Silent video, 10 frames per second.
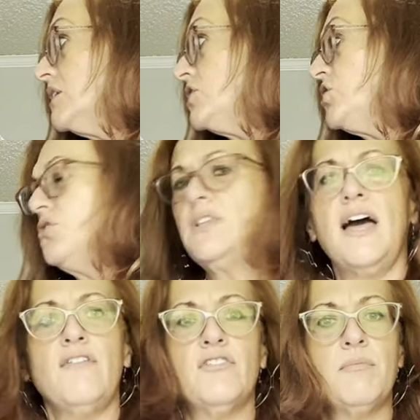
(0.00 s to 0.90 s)
two
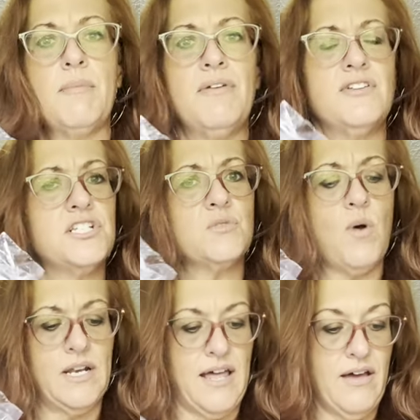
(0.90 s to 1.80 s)
left or maybe even just
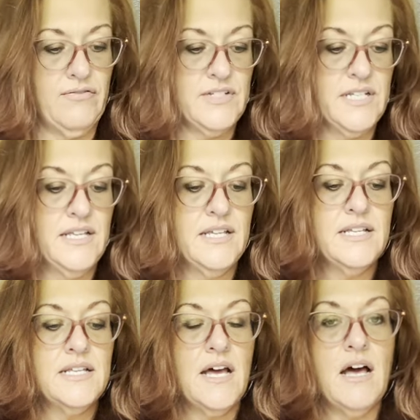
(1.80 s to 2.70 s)
one left.
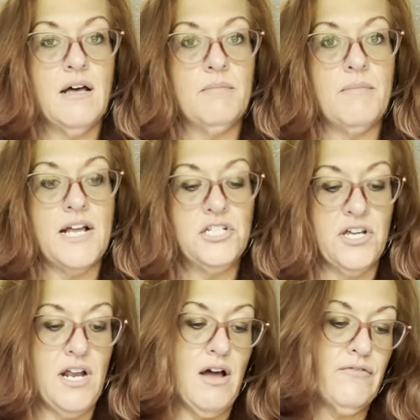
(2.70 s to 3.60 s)
Um, I took
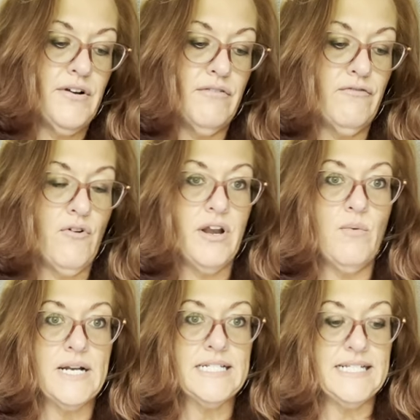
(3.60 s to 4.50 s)
an offer of
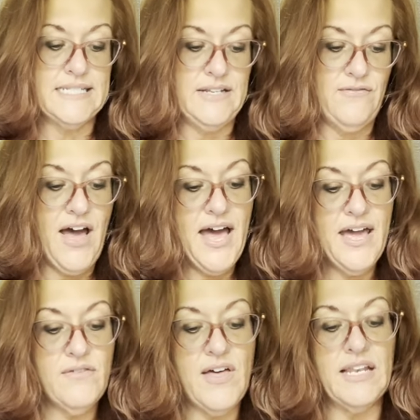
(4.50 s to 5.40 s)

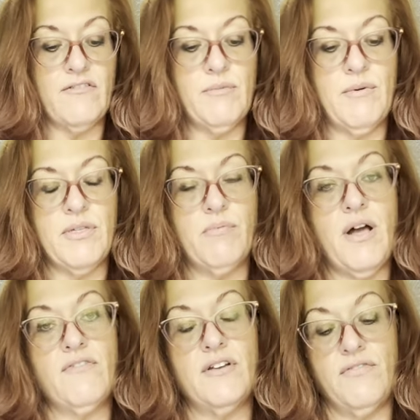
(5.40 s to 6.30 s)
$41.65. That left me with a
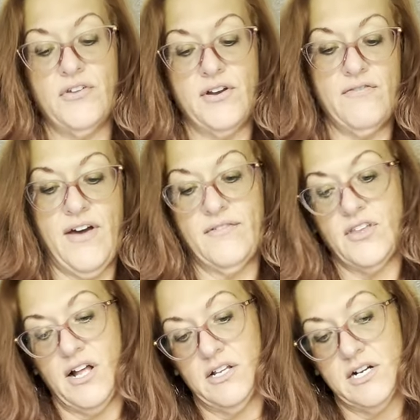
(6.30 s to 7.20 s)
profit of
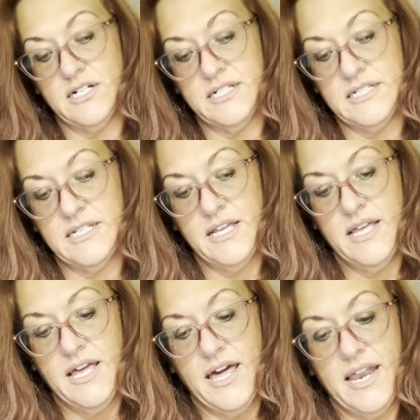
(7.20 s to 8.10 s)
$35.
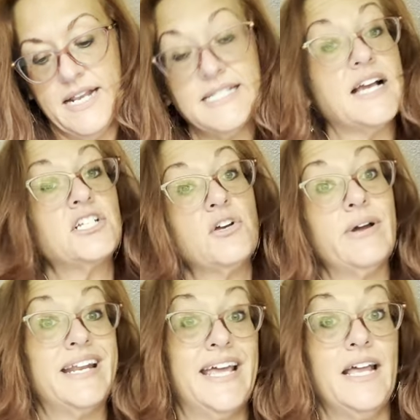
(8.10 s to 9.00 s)
And it's actually
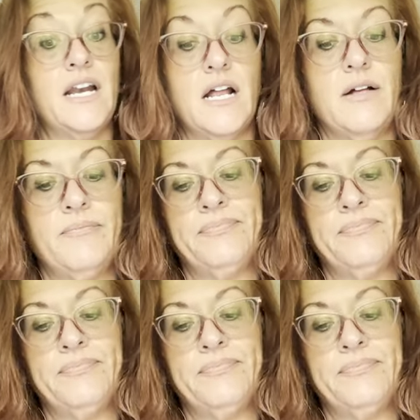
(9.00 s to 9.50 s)
going to Canada.